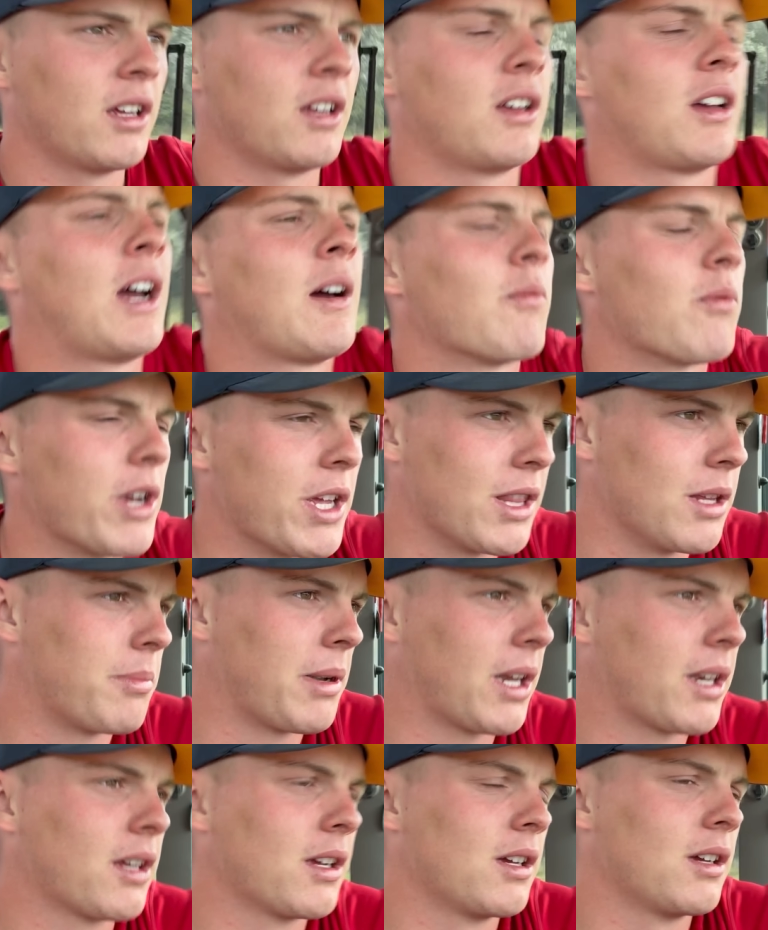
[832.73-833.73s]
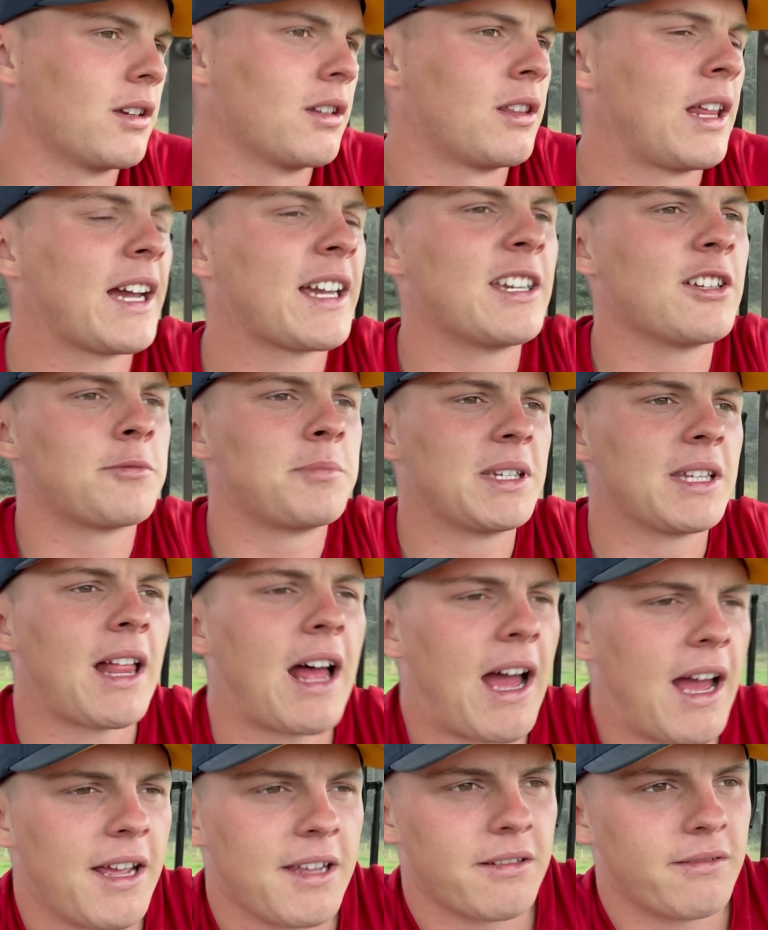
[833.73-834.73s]
I'm really bad. That gives me
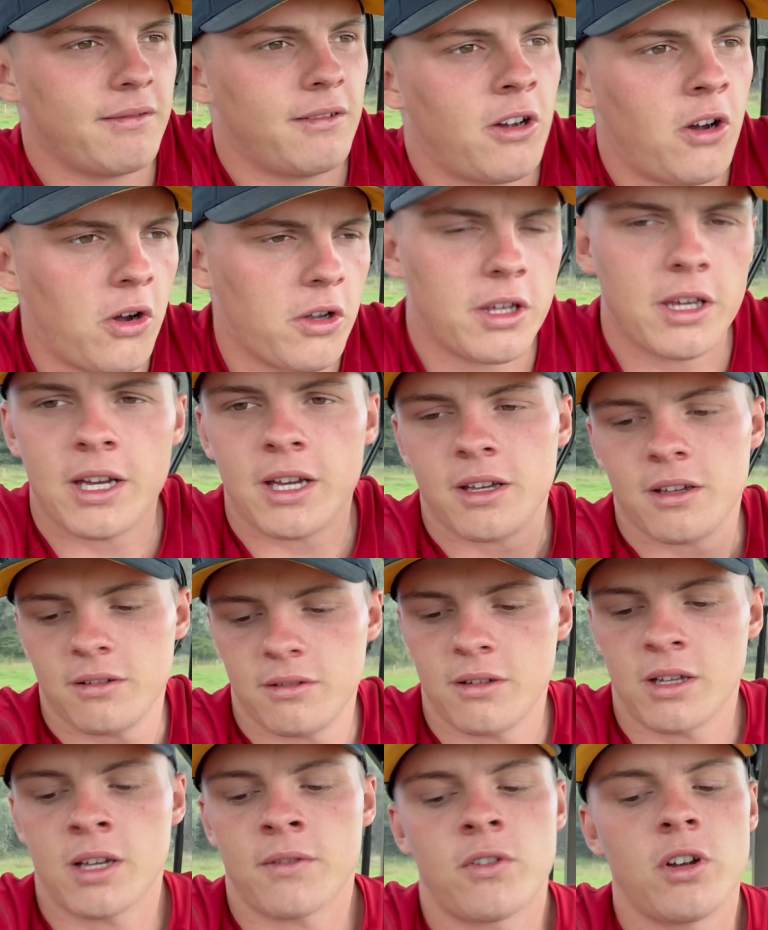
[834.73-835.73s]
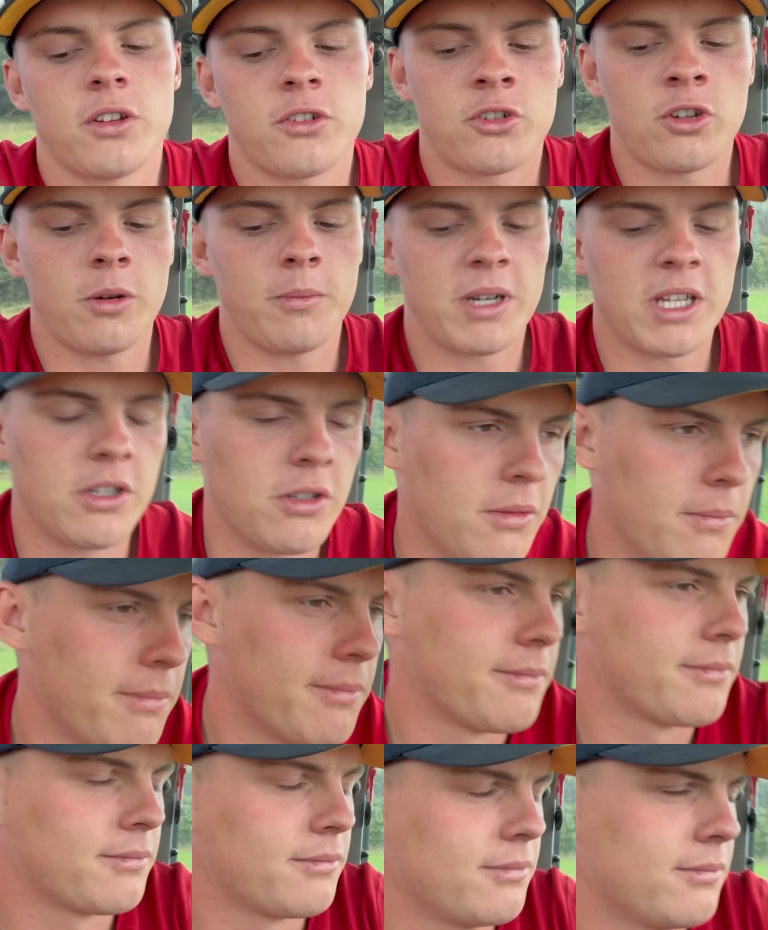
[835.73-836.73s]
like, oh yeah, I've got so many done,
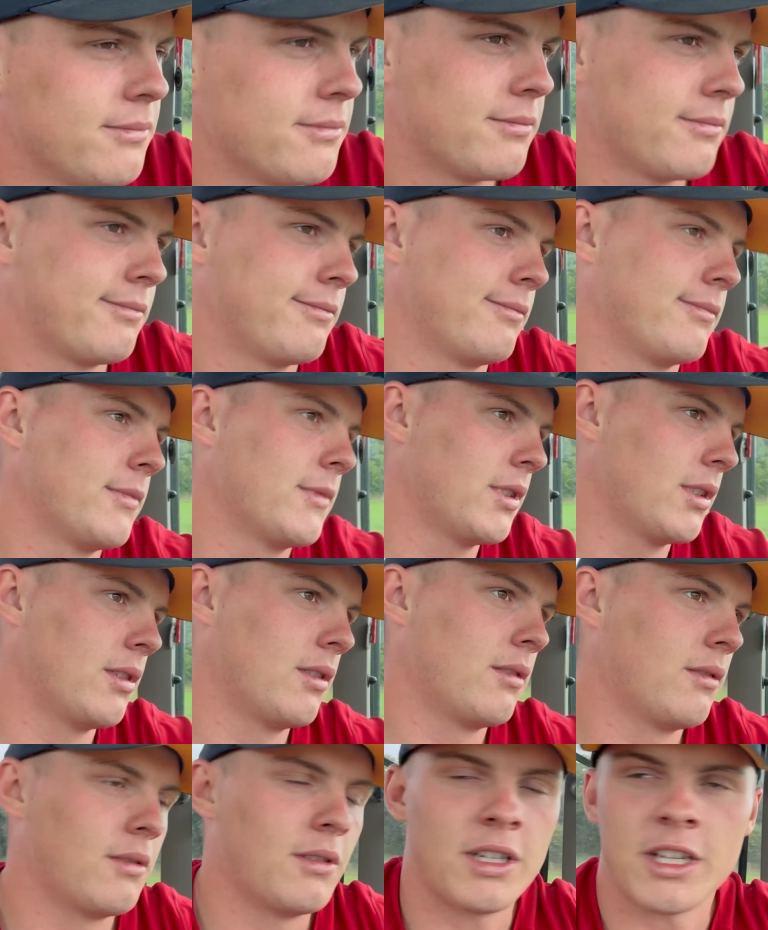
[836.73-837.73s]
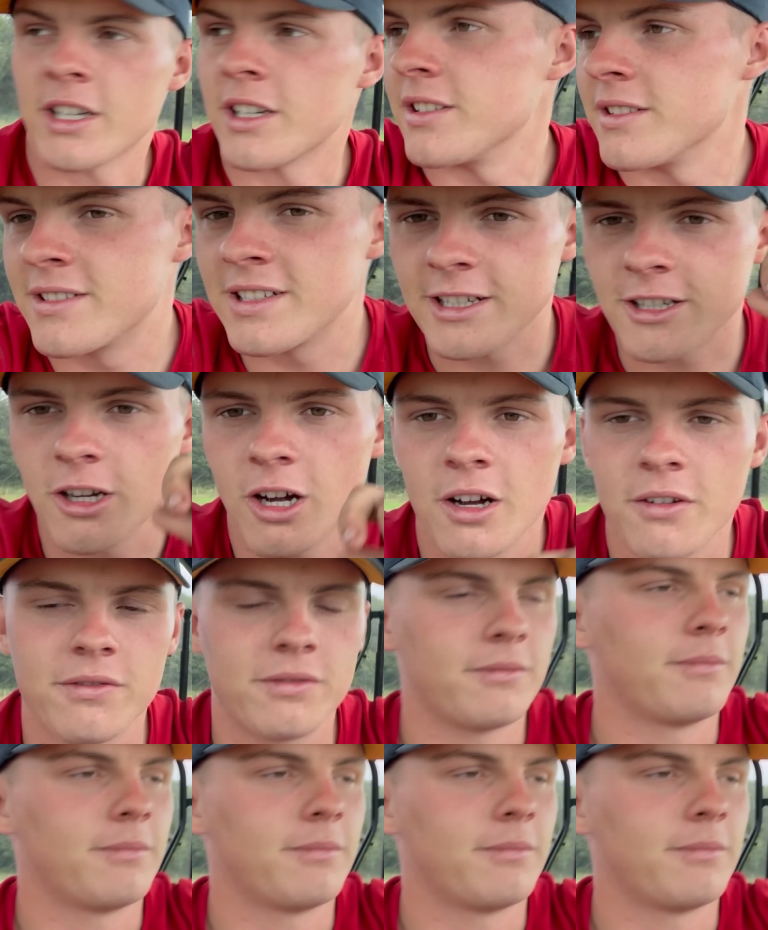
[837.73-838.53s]
and I can tick off.